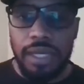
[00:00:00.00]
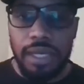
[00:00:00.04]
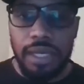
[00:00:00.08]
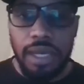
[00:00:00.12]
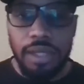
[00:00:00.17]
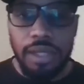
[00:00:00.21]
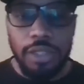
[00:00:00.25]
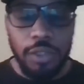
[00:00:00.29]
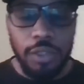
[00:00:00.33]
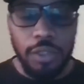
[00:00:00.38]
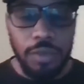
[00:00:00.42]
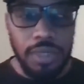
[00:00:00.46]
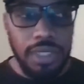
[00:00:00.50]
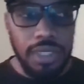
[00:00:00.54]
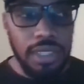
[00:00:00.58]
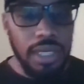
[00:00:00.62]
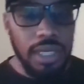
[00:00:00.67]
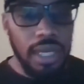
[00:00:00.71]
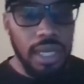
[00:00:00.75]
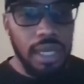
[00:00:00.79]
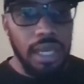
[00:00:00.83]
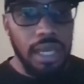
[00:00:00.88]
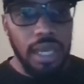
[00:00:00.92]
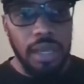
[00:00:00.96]
countries
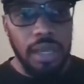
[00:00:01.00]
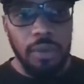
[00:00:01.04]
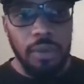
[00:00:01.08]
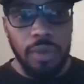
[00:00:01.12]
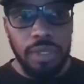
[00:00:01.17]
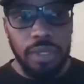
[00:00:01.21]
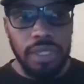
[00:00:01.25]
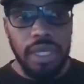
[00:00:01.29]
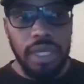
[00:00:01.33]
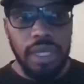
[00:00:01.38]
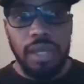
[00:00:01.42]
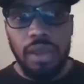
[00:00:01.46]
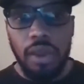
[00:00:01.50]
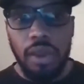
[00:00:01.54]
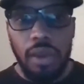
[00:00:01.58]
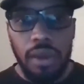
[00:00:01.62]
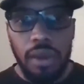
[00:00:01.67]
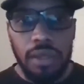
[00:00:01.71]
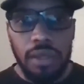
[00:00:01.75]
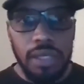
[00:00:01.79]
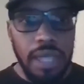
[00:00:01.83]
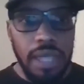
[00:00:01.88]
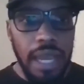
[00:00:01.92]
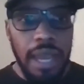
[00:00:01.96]
and what they
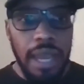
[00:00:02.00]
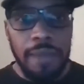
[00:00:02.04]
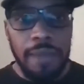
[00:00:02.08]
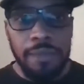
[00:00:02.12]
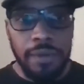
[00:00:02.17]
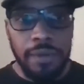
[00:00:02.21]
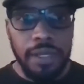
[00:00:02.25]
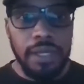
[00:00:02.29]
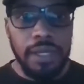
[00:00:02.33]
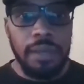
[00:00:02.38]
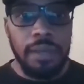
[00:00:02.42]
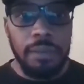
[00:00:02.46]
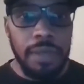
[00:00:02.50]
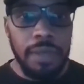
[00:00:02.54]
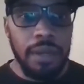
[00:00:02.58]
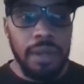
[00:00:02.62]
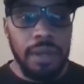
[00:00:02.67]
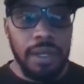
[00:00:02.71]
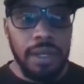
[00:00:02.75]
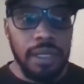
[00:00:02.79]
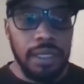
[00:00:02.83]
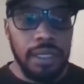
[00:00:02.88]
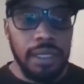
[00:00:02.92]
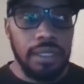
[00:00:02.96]
call the African
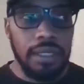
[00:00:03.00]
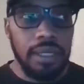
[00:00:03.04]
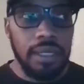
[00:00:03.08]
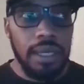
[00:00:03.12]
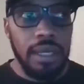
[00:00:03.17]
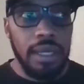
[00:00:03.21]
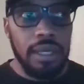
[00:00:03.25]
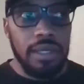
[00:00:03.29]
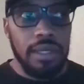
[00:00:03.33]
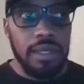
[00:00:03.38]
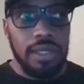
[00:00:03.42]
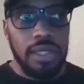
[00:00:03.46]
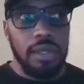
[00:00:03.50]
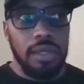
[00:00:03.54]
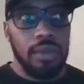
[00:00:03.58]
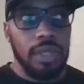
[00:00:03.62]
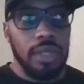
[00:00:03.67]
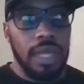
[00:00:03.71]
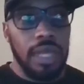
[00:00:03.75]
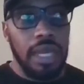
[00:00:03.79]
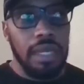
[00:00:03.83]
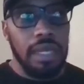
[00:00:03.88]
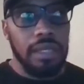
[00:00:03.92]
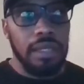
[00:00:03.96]
American, so
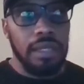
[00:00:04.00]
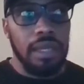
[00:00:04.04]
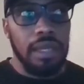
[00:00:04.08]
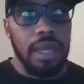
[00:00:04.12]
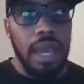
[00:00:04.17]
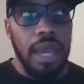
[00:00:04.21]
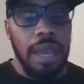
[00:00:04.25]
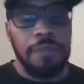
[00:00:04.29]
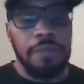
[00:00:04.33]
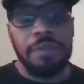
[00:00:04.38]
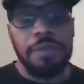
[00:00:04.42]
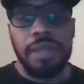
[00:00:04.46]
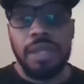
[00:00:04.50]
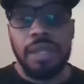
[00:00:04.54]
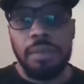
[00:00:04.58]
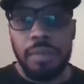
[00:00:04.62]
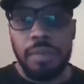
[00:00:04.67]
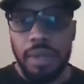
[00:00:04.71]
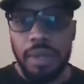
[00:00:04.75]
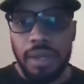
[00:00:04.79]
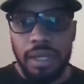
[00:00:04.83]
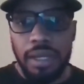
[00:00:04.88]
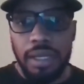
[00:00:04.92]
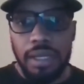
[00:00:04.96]
that the African
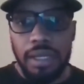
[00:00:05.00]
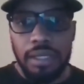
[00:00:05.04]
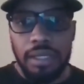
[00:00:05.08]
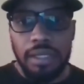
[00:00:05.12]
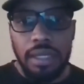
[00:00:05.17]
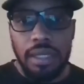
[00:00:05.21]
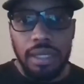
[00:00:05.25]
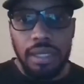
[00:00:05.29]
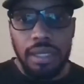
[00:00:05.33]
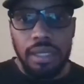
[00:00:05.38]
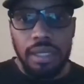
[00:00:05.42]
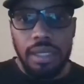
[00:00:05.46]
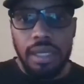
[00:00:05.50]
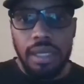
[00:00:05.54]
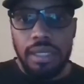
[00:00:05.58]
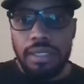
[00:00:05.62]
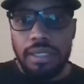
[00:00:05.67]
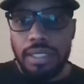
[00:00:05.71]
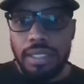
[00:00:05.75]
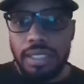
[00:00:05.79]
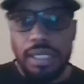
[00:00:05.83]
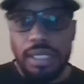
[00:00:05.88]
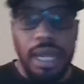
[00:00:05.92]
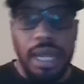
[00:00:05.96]
American can
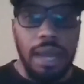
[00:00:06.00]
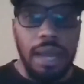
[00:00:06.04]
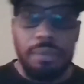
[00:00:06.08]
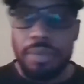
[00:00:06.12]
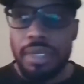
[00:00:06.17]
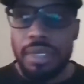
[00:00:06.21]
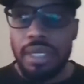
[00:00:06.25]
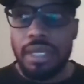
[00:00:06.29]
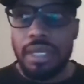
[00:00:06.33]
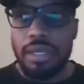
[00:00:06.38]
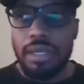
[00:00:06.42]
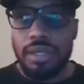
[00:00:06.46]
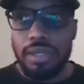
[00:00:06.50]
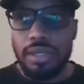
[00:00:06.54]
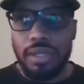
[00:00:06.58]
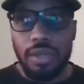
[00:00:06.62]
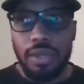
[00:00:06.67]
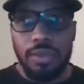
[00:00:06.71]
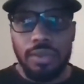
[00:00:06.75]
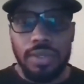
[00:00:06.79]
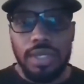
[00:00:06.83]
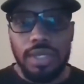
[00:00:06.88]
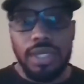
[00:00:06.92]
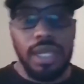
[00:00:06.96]
stop being
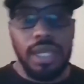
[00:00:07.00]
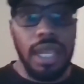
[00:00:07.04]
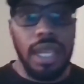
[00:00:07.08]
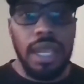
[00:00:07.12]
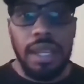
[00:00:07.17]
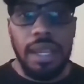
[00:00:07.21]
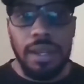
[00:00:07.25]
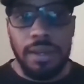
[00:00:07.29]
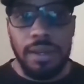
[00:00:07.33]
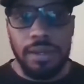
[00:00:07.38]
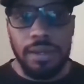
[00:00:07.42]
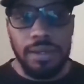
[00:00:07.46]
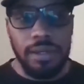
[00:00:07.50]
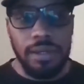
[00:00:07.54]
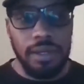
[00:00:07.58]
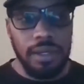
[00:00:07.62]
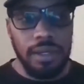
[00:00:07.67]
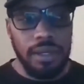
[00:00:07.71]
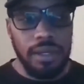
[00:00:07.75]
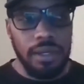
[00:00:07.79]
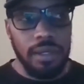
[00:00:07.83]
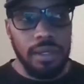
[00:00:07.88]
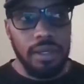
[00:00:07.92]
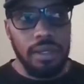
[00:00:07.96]
so scared
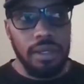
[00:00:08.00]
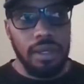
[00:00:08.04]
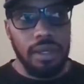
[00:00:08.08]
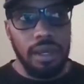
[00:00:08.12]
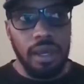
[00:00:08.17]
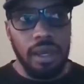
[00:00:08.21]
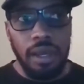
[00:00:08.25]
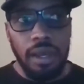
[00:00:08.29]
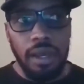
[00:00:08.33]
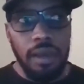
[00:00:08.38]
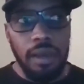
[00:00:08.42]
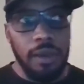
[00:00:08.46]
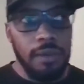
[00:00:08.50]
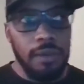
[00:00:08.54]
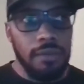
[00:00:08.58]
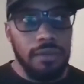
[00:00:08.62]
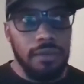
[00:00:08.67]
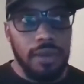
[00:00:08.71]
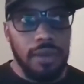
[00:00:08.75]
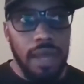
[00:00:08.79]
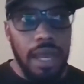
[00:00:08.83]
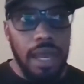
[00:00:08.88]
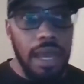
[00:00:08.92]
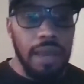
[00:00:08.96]
of
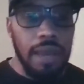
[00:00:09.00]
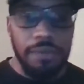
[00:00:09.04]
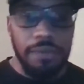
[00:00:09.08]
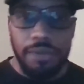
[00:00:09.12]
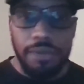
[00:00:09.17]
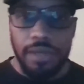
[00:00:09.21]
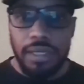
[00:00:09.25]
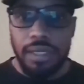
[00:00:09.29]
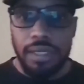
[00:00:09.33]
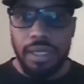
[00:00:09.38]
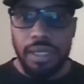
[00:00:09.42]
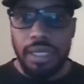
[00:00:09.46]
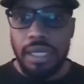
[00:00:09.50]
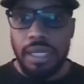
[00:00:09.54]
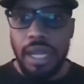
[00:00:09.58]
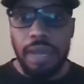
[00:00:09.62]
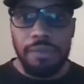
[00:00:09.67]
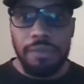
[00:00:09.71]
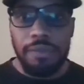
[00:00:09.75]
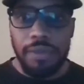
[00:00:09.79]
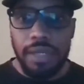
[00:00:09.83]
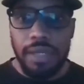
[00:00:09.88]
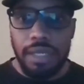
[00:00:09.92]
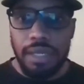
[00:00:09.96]
Africa and
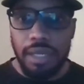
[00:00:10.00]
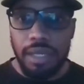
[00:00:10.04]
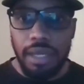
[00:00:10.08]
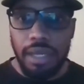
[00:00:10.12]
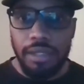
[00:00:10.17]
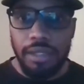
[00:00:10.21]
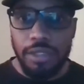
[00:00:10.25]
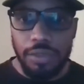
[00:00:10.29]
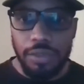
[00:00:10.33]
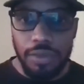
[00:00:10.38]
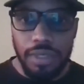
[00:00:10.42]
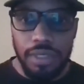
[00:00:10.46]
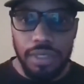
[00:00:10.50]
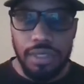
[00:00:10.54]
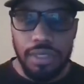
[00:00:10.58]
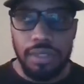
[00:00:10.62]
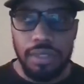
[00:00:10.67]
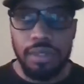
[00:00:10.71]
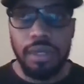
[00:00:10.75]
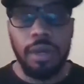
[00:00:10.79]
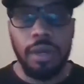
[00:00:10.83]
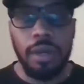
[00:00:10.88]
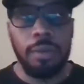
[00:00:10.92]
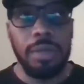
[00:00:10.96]
African countries,
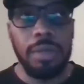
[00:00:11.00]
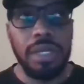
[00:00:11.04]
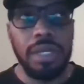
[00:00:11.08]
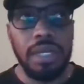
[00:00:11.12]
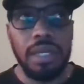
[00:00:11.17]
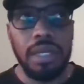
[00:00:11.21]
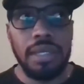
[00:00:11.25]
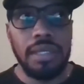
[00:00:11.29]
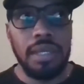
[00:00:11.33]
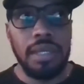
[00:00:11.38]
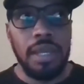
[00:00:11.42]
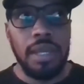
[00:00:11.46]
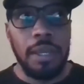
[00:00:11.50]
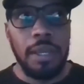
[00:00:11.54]
you know, because